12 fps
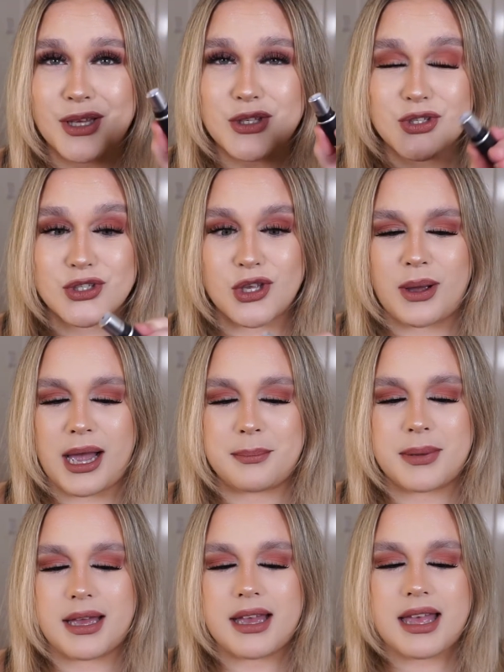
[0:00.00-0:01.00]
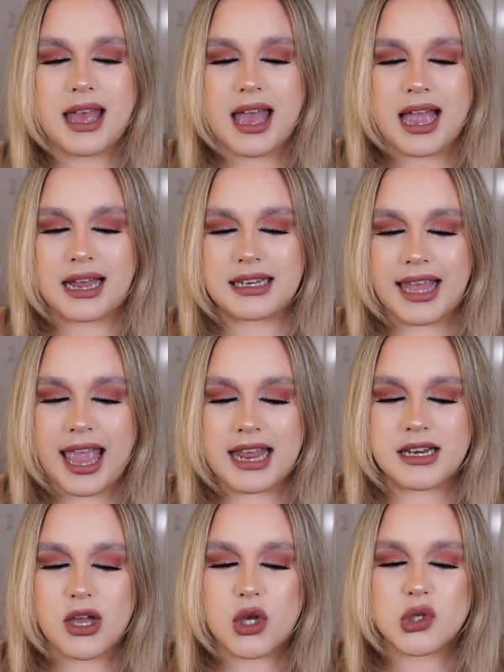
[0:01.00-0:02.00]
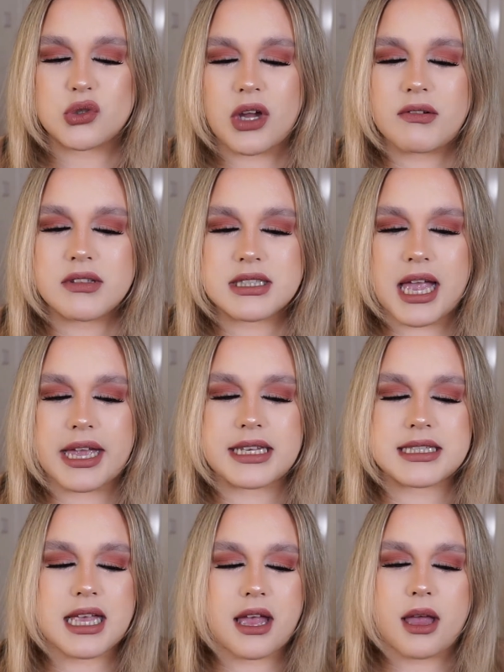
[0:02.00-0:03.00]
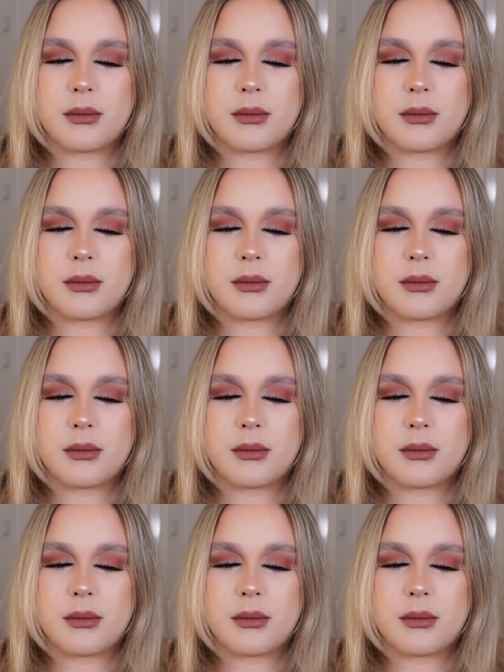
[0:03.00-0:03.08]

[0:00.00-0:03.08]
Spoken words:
So happy. And again, travel size,